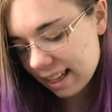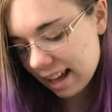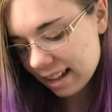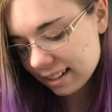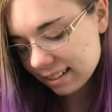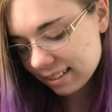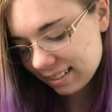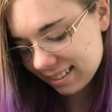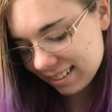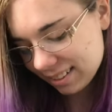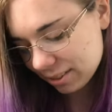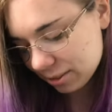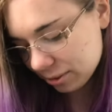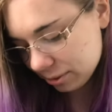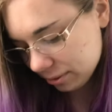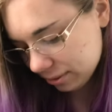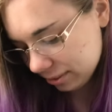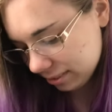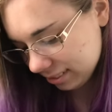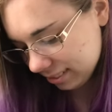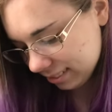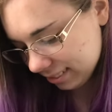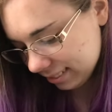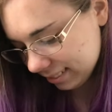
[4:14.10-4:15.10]
That's
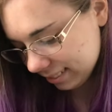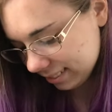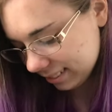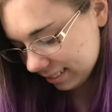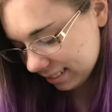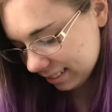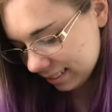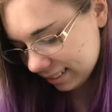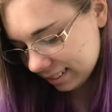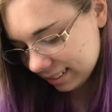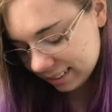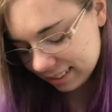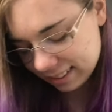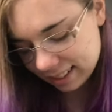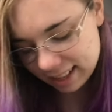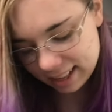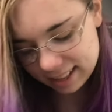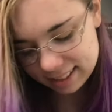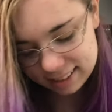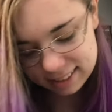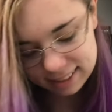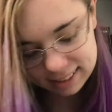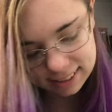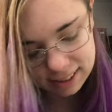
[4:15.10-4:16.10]
cool.
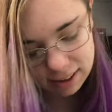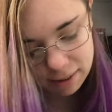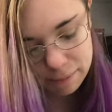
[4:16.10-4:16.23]
It's